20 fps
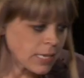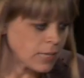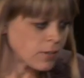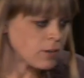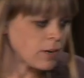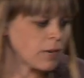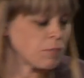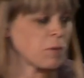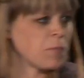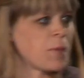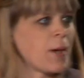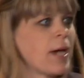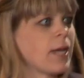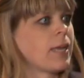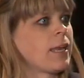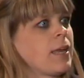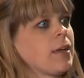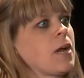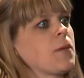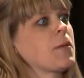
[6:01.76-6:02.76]
later, I went back
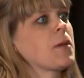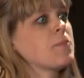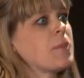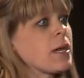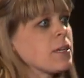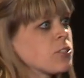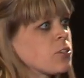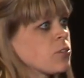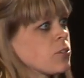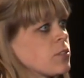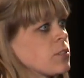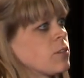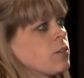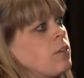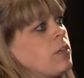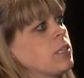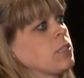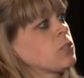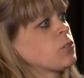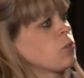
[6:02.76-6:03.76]
and I got my master's
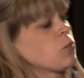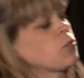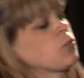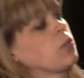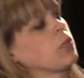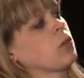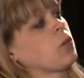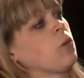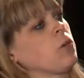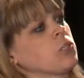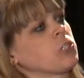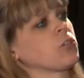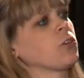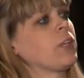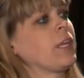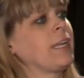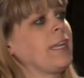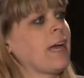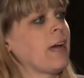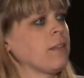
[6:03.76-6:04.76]
degree in social and
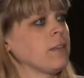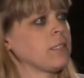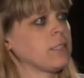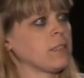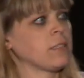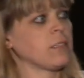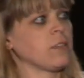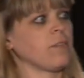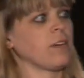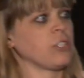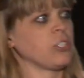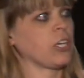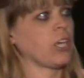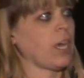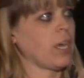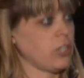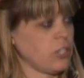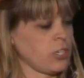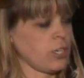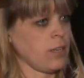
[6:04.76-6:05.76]
cultural analysis of
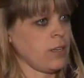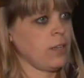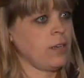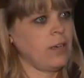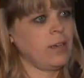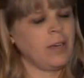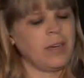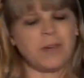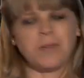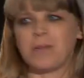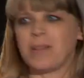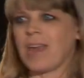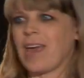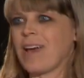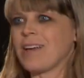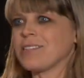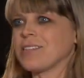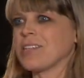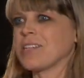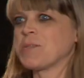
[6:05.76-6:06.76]
education. When they
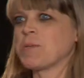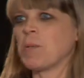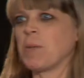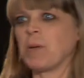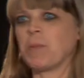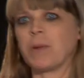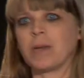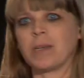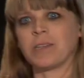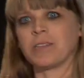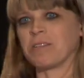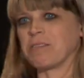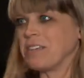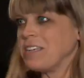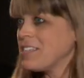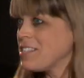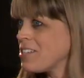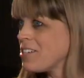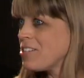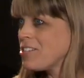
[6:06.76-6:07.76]
asked us what we wanted to
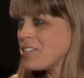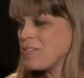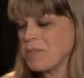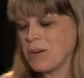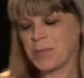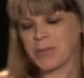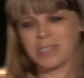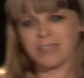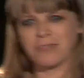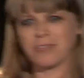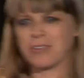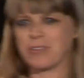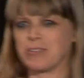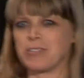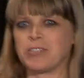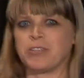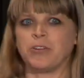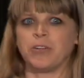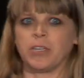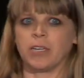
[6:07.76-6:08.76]
research and what we did for those
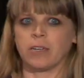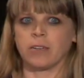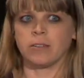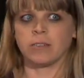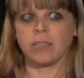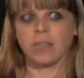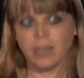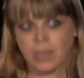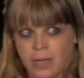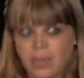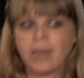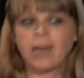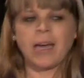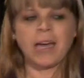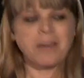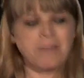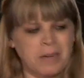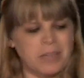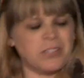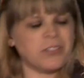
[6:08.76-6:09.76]
2 years,
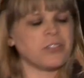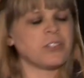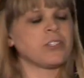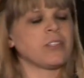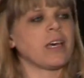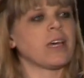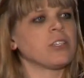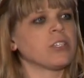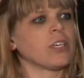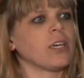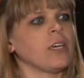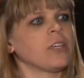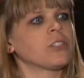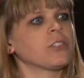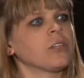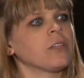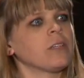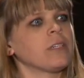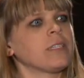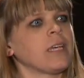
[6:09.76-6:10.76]
I researched the
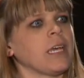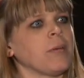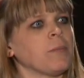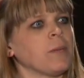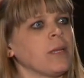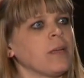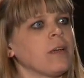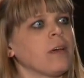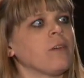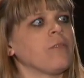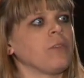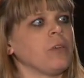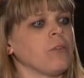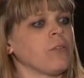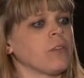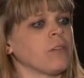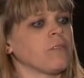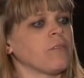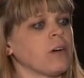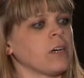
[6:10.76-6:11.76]
educational attainment of youth
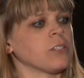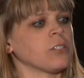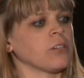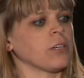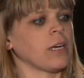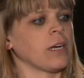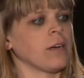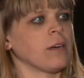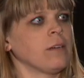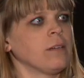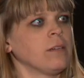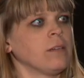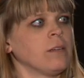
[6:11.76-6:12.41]
in foster care.